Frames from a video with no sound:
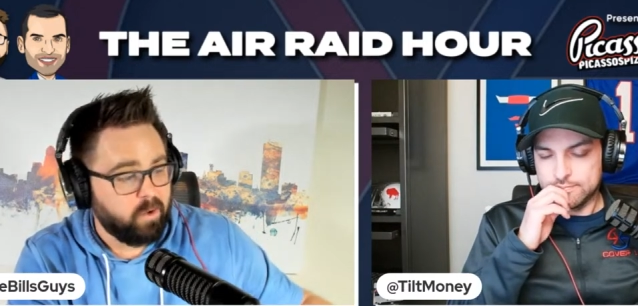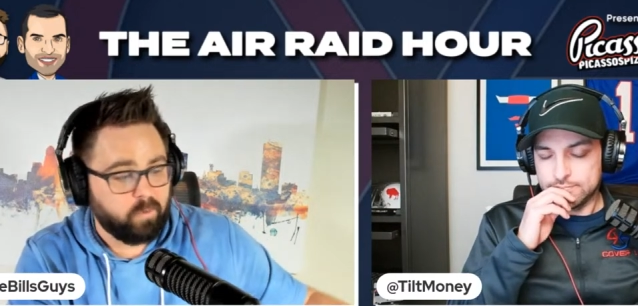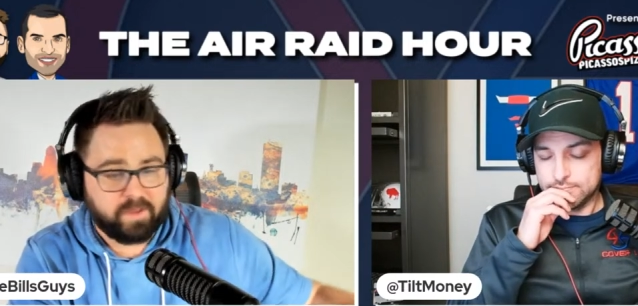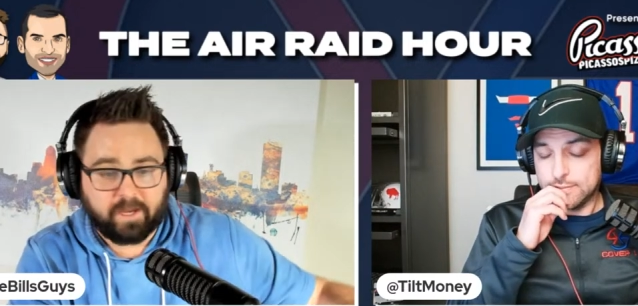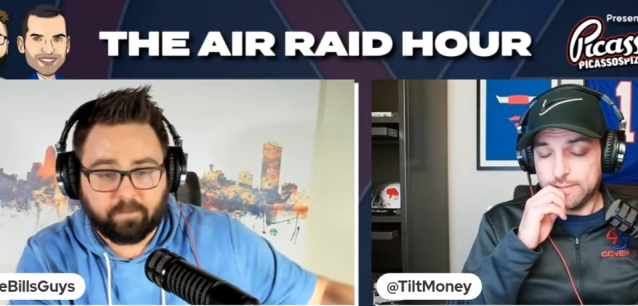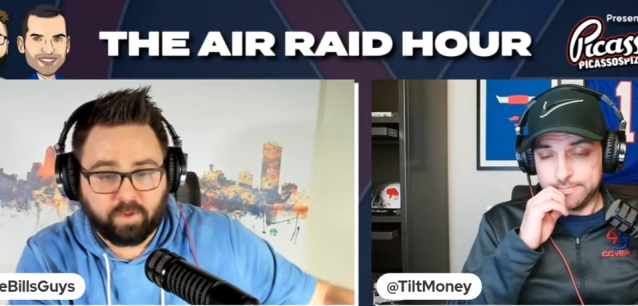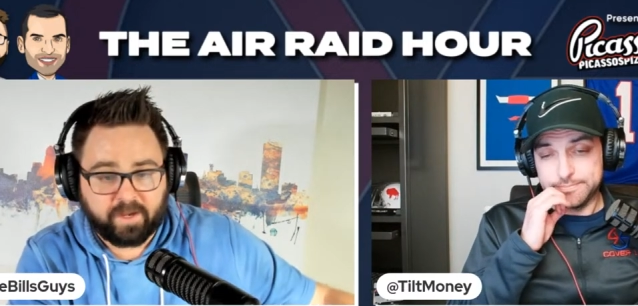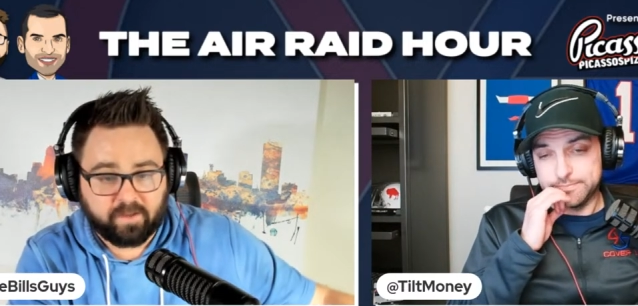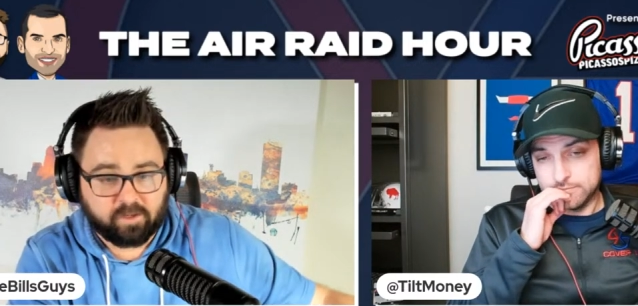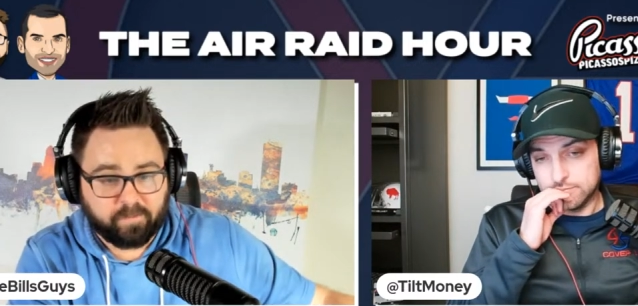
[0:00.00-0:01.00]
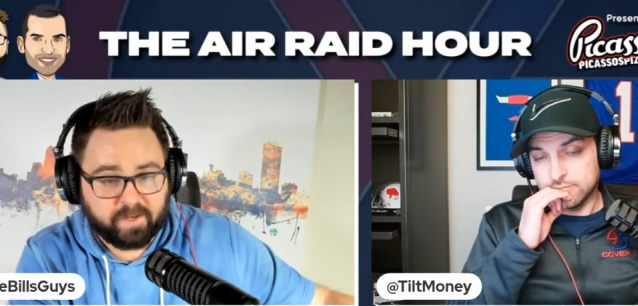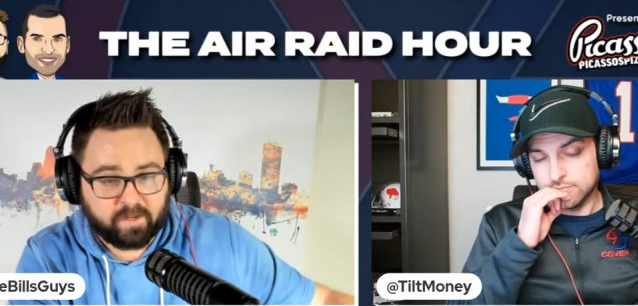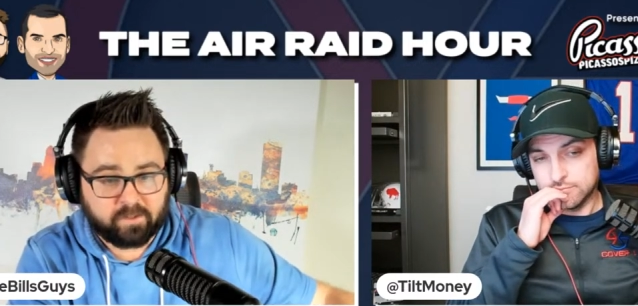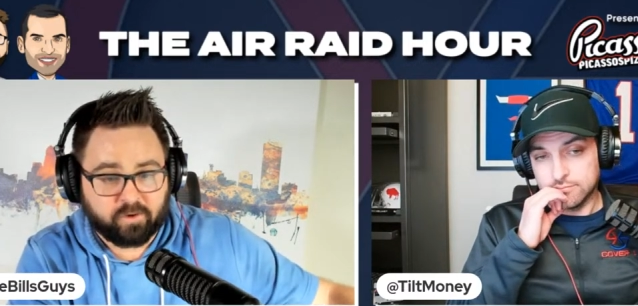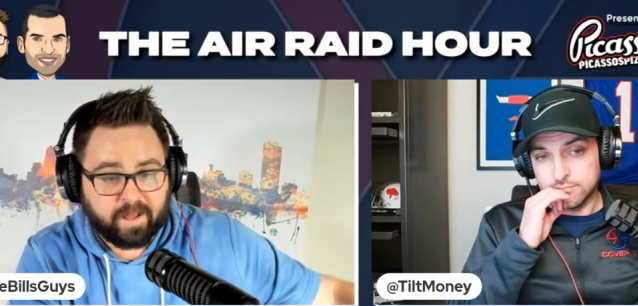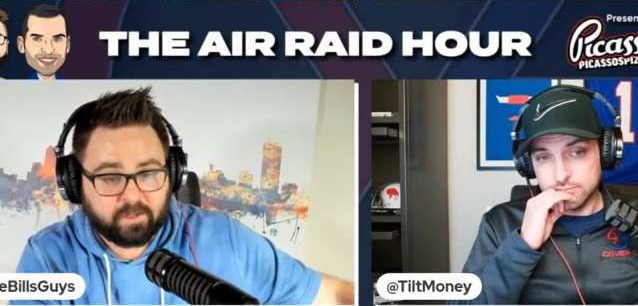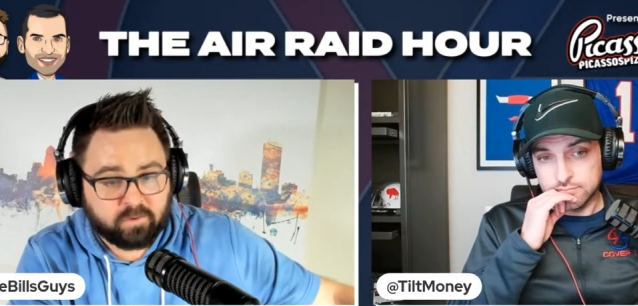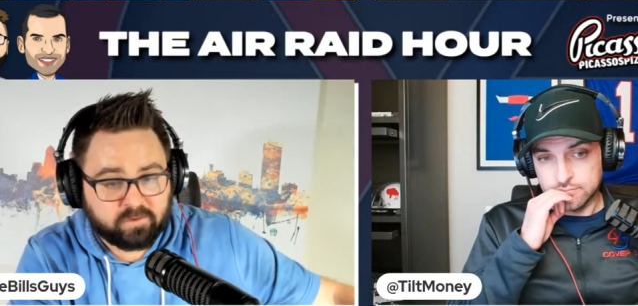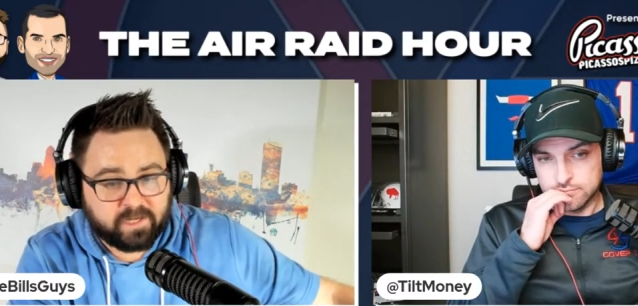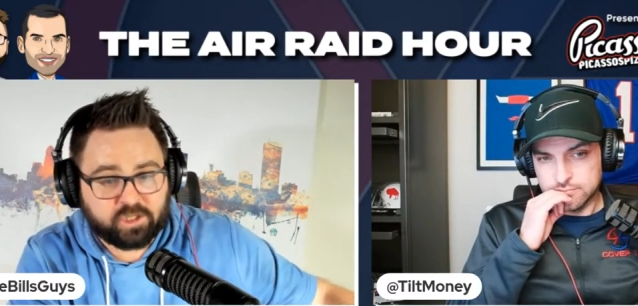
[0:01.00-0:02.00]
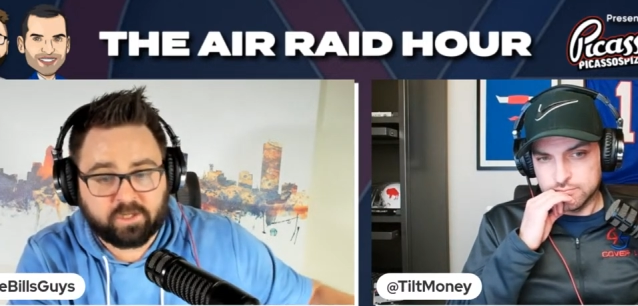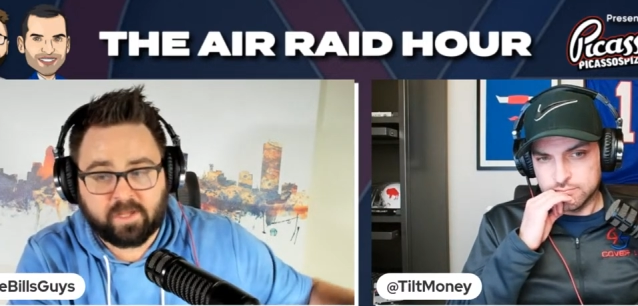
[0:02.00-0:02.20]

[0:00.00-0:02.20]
Speaker 1: where they can play a little bit on your edge rotation.